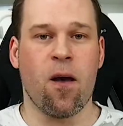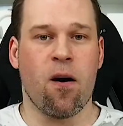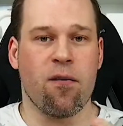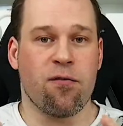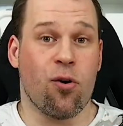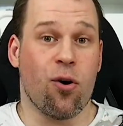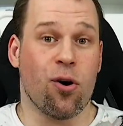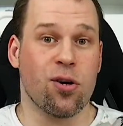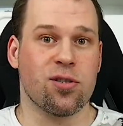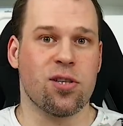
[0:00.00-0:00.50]

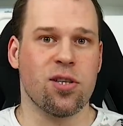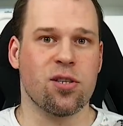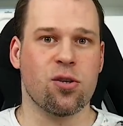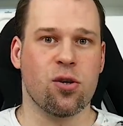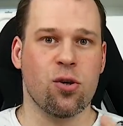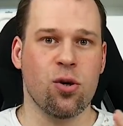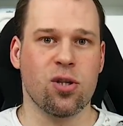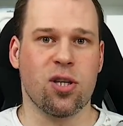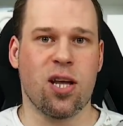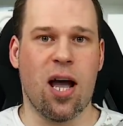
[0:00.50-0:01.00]
Of course, this
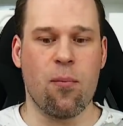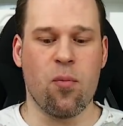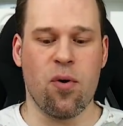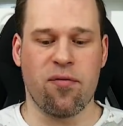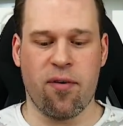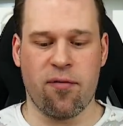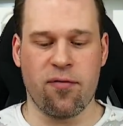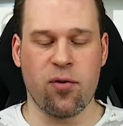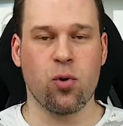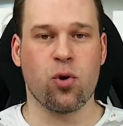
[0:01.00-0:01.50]
could come
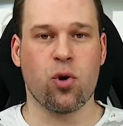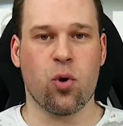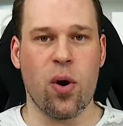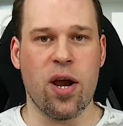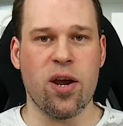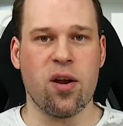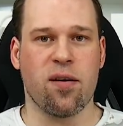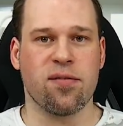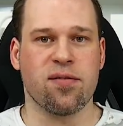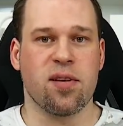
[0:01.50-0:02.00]
with a few
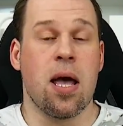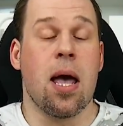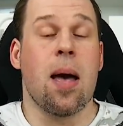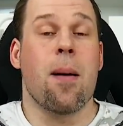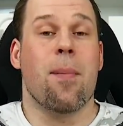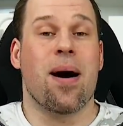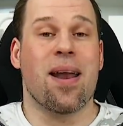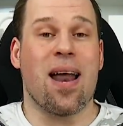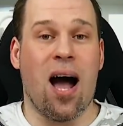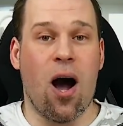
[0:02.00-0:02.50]

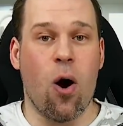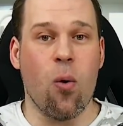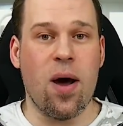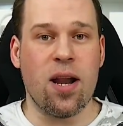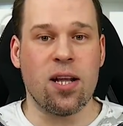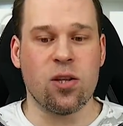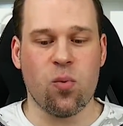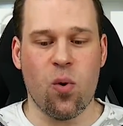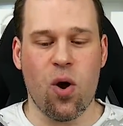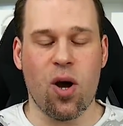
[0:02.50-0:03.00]
trade-offs, but how
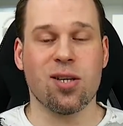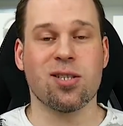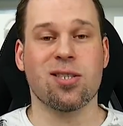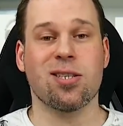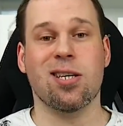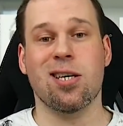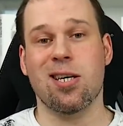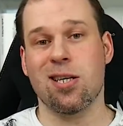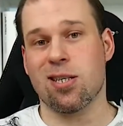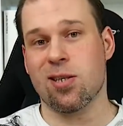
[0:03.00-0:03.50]
well it
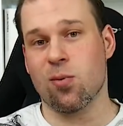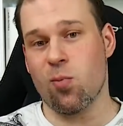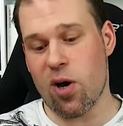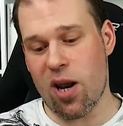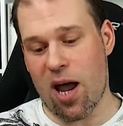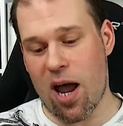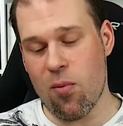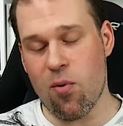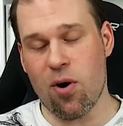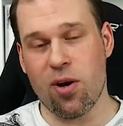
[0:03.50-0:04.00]
works is
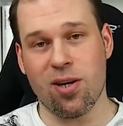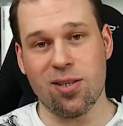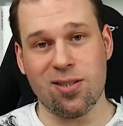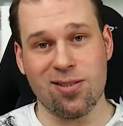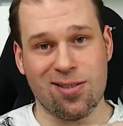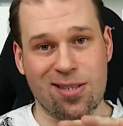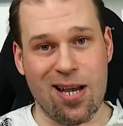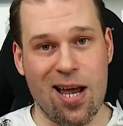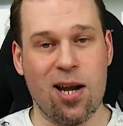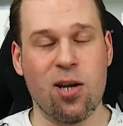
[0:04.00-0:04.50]
what I want
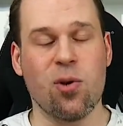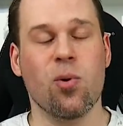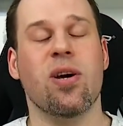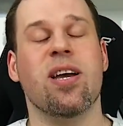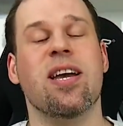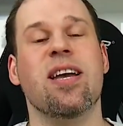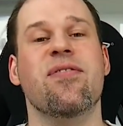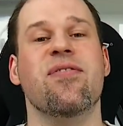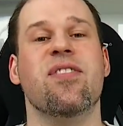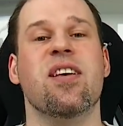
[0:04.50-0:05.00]
to tell
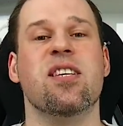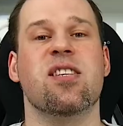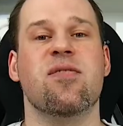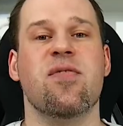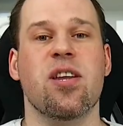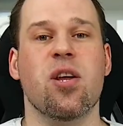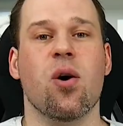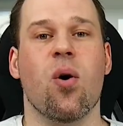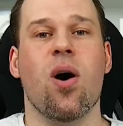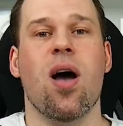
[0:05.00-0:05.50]
you in this
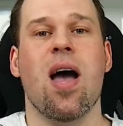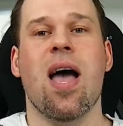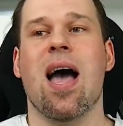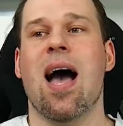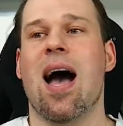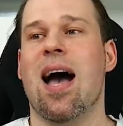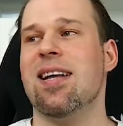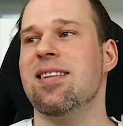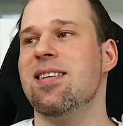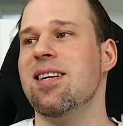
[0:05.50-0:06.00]
video.
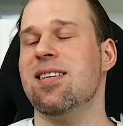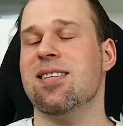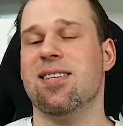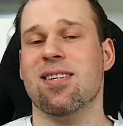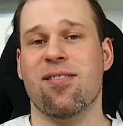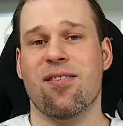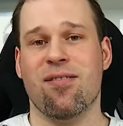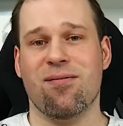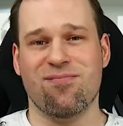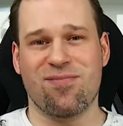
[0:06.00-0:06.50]
I did
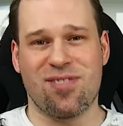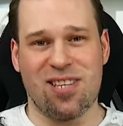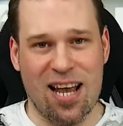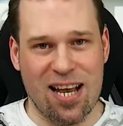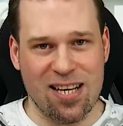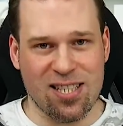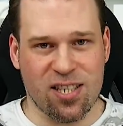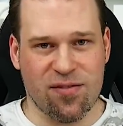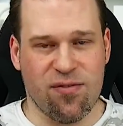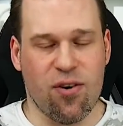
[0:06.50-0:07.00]

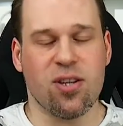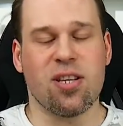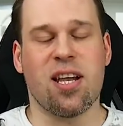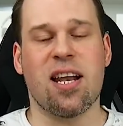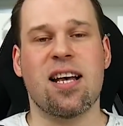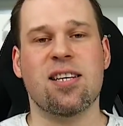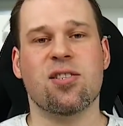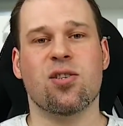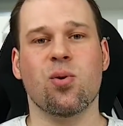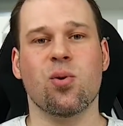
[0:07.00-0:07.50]
tests for the
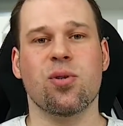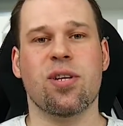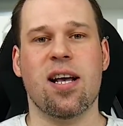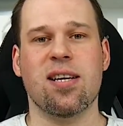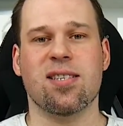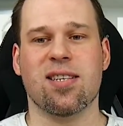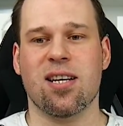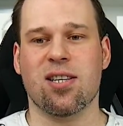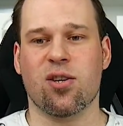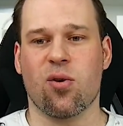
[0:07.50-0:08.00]
last 2
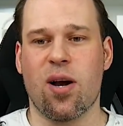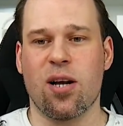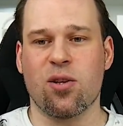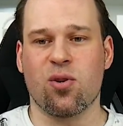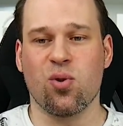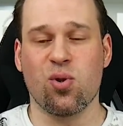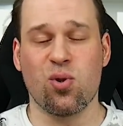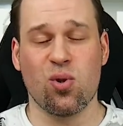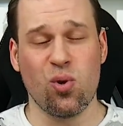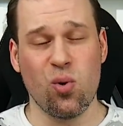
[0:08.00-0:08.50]
days. I tried
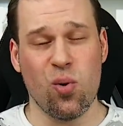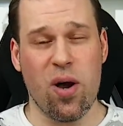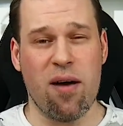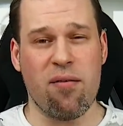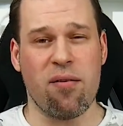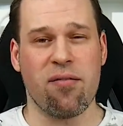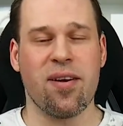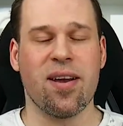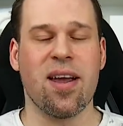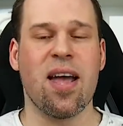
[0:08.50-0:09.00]
to do
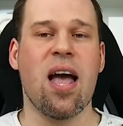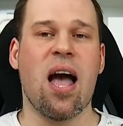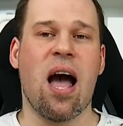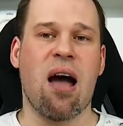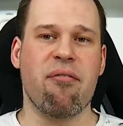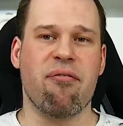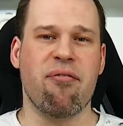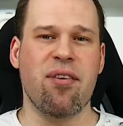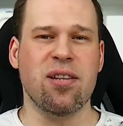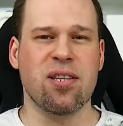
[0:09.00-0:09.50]
everything.
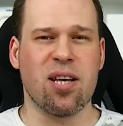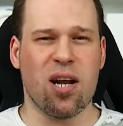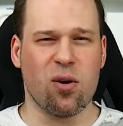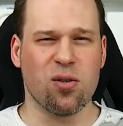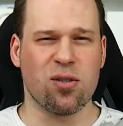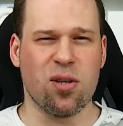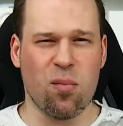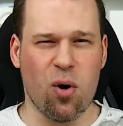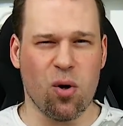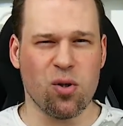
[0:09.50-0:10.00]
I filtered
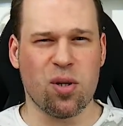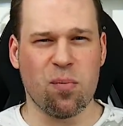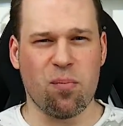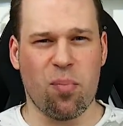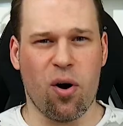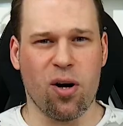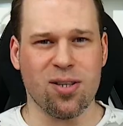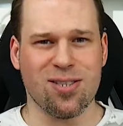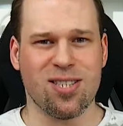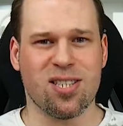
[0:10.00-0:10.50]
out the most
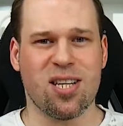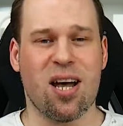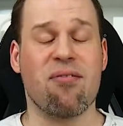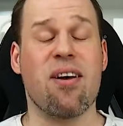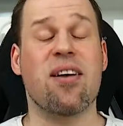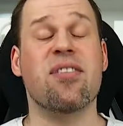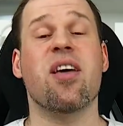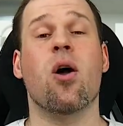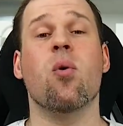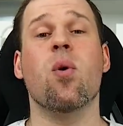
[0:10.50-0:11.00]
important stuff,
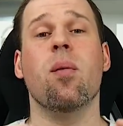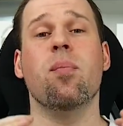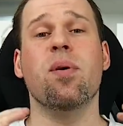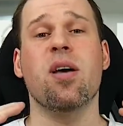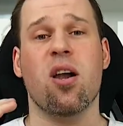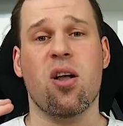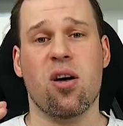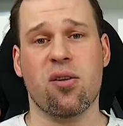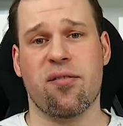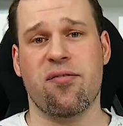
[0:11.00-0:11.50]
and there will
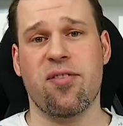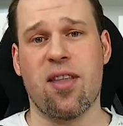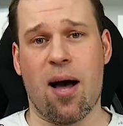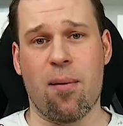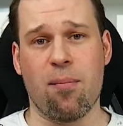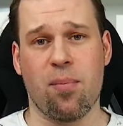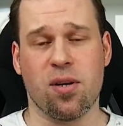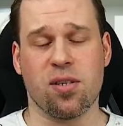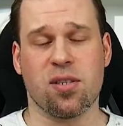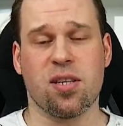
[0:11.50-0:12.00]
be a lot of
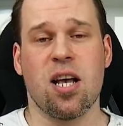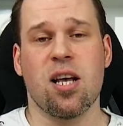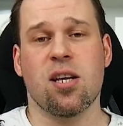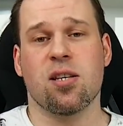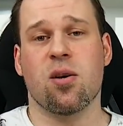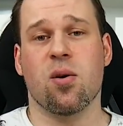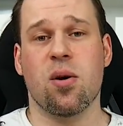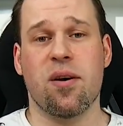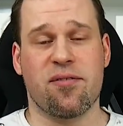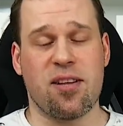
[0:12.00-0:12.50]
numbers.
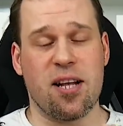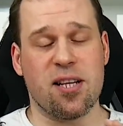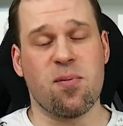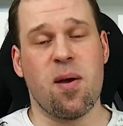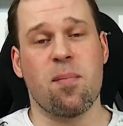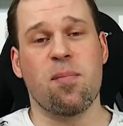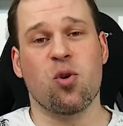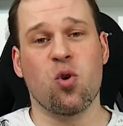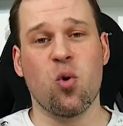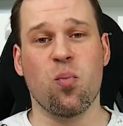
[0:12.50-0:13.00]
So if that's
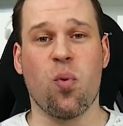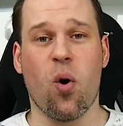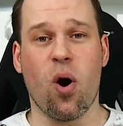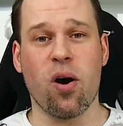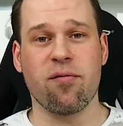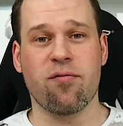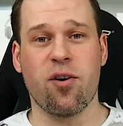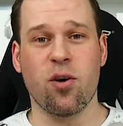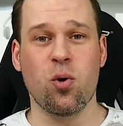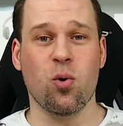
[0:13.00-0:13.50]
maybe too
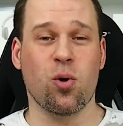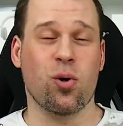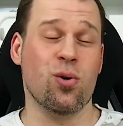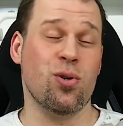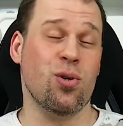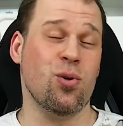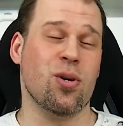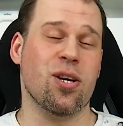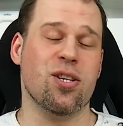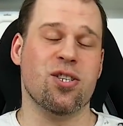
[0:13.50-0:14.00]
boring for you,
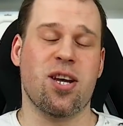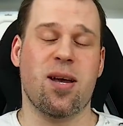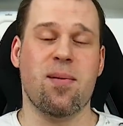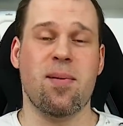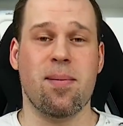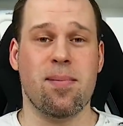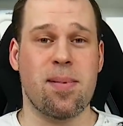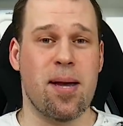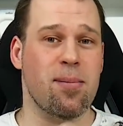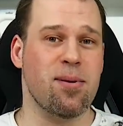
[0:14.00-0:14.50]
you can
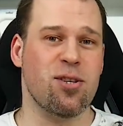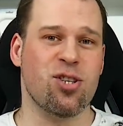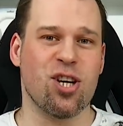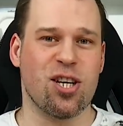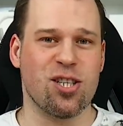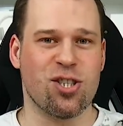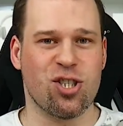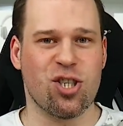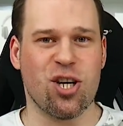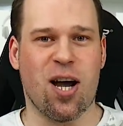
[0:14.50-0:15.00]
maybe
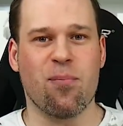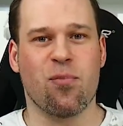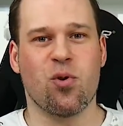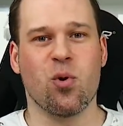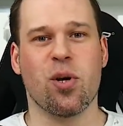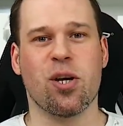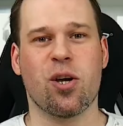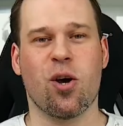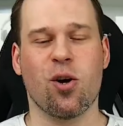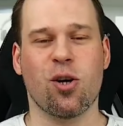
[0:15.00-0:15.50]
just jump
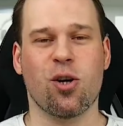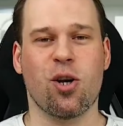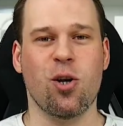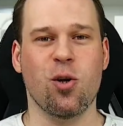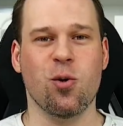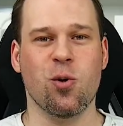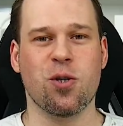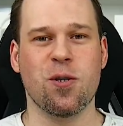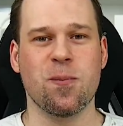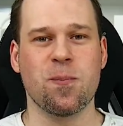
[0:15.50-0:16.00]
to the
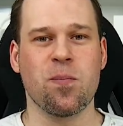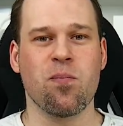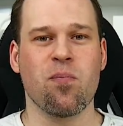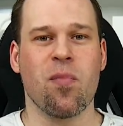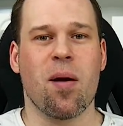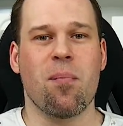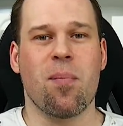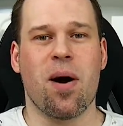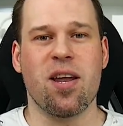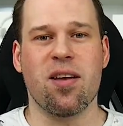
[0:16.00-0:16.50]
conclusion.
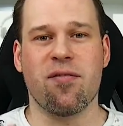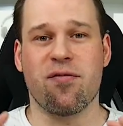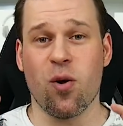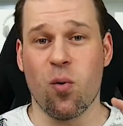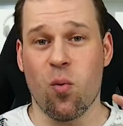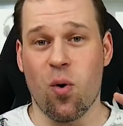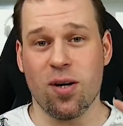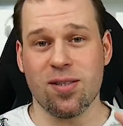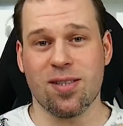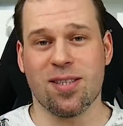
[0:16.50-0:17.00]
But if
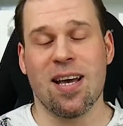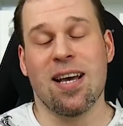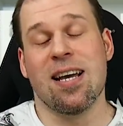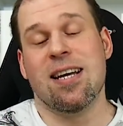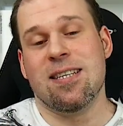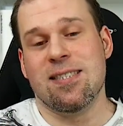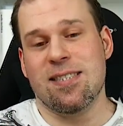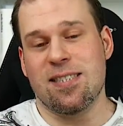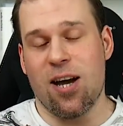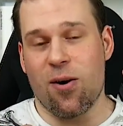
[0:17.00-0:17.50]
you want,
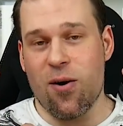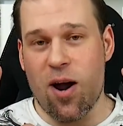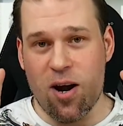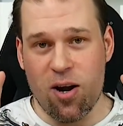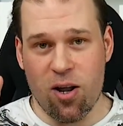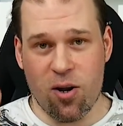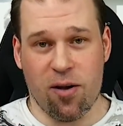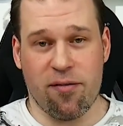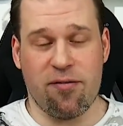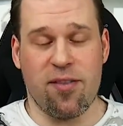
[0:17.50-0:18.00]
there are
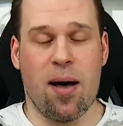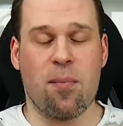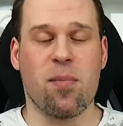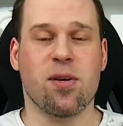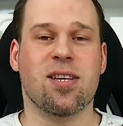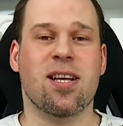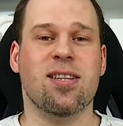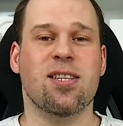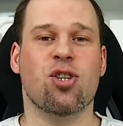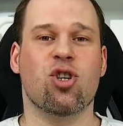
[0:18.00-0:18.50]
a lot of
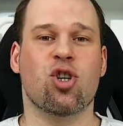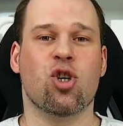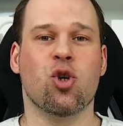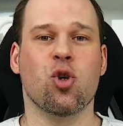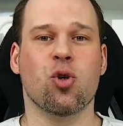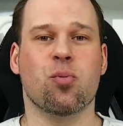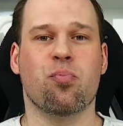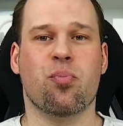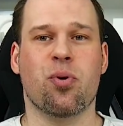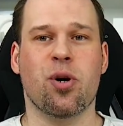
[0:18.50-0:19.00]
numbers, and it
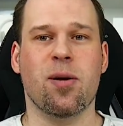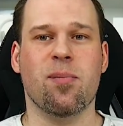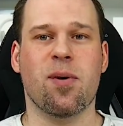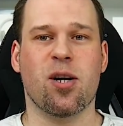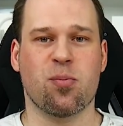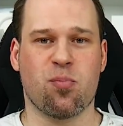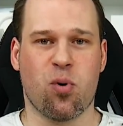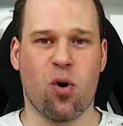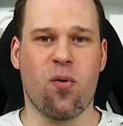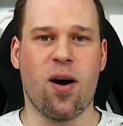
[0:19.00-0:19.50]
should pretty
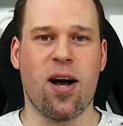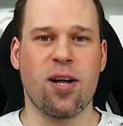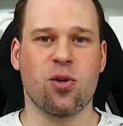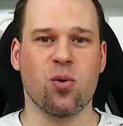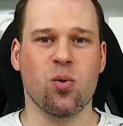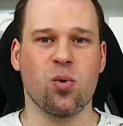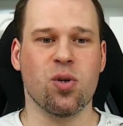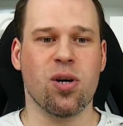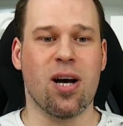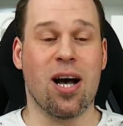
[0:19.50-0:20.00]
much
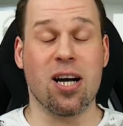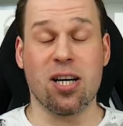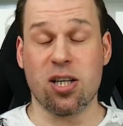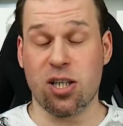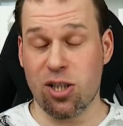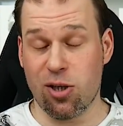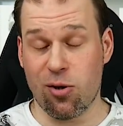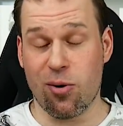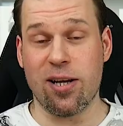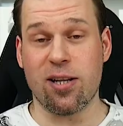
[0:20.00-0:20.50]
provide you a
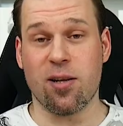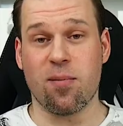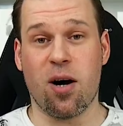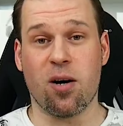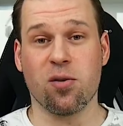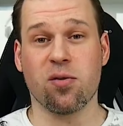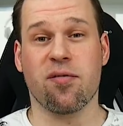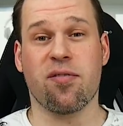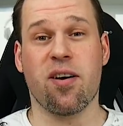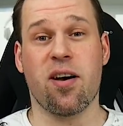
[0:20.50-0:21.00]
great
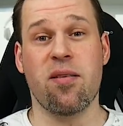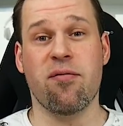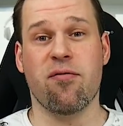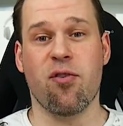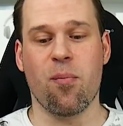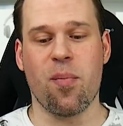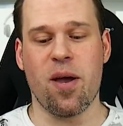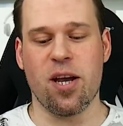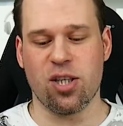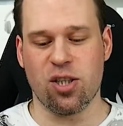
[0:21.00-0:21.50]
amount of
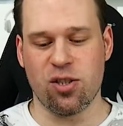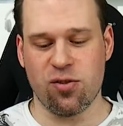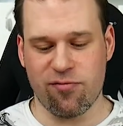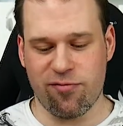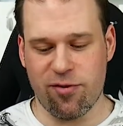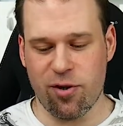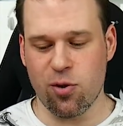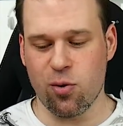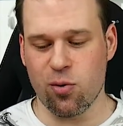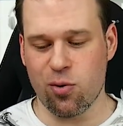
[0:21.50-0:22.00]
information
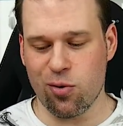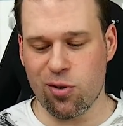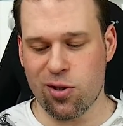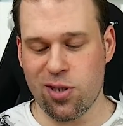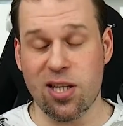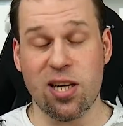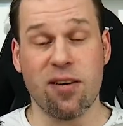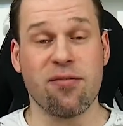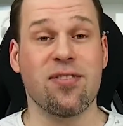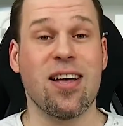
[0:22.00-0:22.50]
for you to
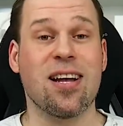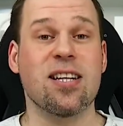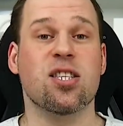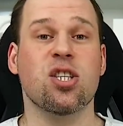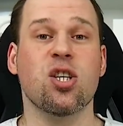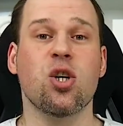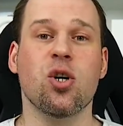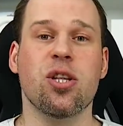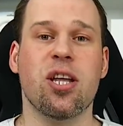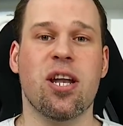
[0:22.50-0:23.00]
see if
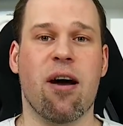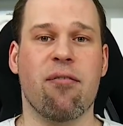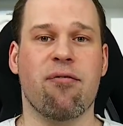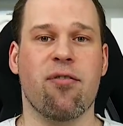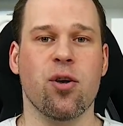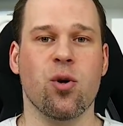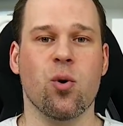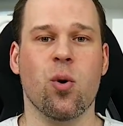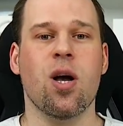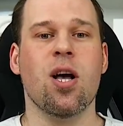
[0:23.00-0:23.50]
that's good enough
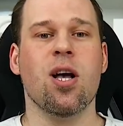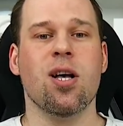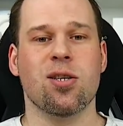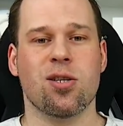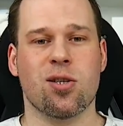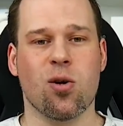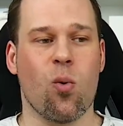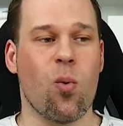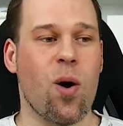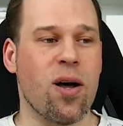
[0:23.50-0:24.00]
for you.
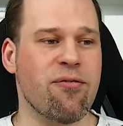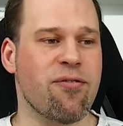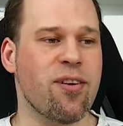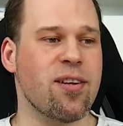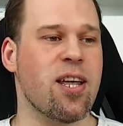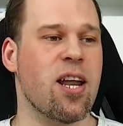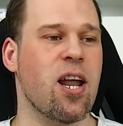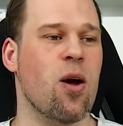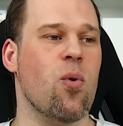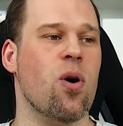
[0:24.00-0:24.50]
So one
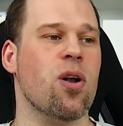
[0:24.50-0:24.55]
thing that I